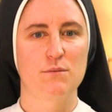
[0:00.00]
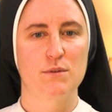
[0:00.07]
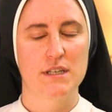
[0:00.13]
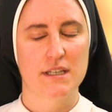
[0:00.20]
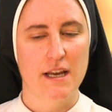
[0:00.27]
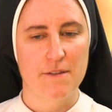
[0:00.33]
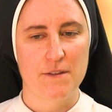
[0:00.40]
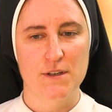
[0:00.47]
I went
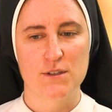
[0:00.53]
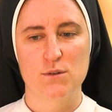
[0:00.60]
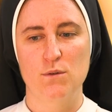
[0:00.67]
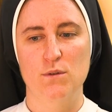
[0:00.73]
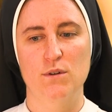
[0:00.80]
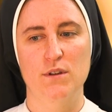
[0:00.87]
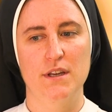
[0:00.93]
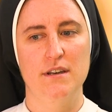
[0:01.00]
to Catholic
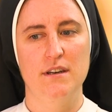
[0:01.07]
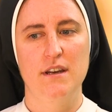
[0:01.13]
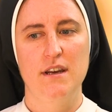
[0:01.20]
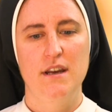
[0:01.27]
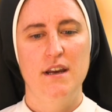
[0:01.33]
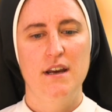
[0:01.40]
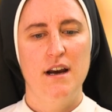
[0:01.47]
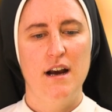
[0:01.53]
school and
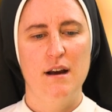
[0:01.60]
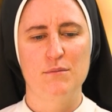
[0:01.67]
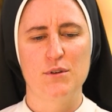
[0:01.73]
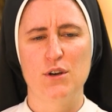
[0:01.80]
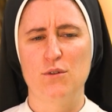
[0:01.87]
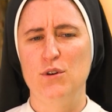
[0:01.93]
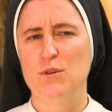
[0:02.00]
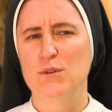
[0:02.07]

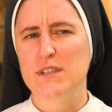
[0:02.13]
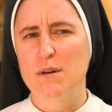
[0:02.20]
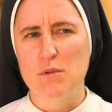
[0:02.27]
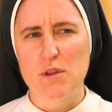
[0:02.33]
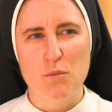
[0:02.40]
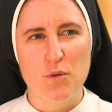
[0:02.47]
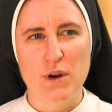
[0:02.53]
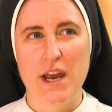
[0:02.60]
knew some
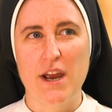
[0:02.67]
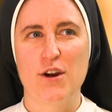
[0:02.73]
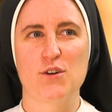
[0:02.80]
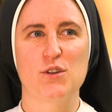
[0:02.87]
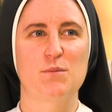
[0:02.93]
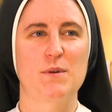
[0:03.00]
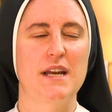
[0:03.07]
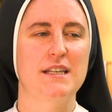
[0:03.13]
of the
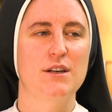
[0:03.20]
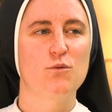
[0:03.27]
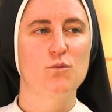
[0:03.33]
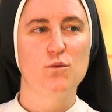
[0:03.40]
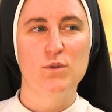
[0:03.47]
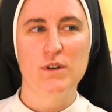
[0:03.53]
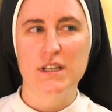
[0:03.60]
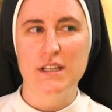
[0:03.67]
prayers, but I
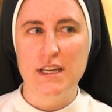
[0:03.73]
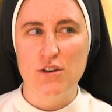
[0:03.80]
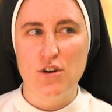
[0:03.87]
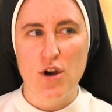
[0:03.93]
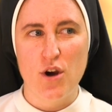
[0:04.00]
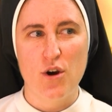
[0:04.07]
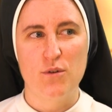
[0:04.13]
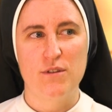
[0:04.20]
didn't really
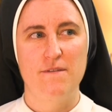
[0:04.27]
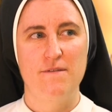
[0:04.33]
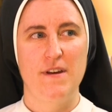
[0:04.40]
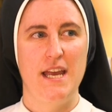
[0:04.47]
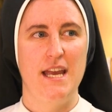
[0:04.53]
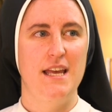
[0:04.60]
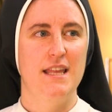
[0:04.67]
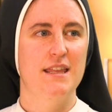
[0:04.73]
know the
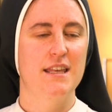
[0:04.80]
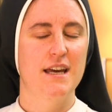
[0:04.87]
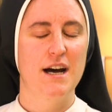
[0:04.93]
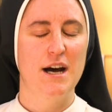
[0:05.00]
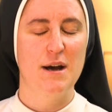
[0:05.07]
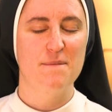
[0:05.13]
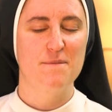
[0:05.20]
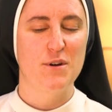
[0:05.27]
faith
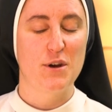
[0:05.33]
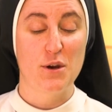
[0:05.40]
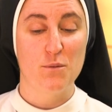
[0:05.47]
very